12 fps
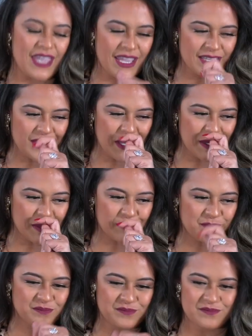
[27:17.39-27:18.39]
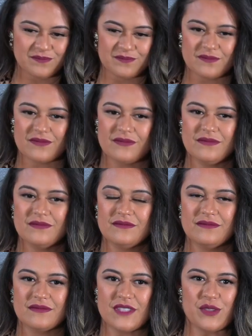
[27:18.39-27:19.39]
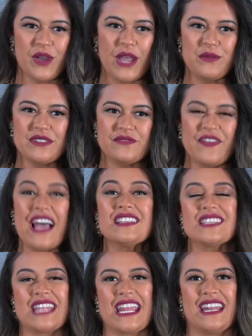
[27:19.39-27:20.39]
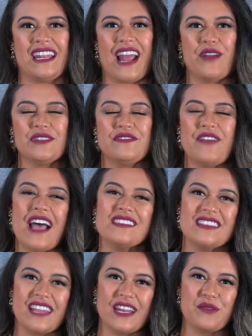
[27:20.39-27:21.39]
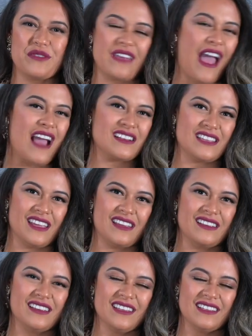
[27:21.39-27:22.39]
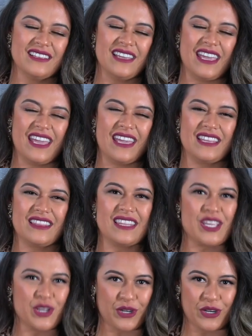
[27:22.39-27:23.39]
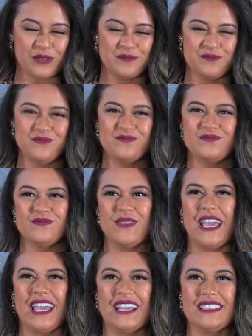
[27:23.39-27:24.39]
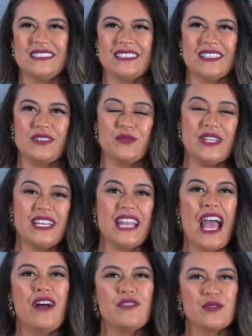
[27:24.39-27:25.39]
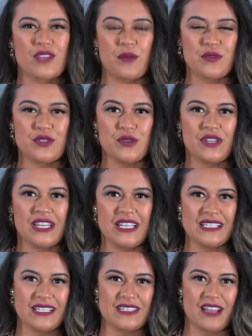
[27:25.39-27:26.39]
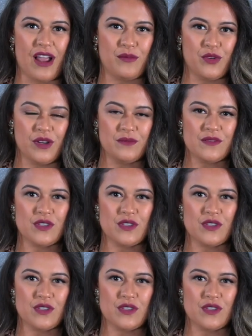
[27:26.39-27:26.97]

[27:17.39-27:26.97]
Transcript: And so I was fascinated. I was fascinated with acting and theater. And we didn't have those opportunities in Samoa.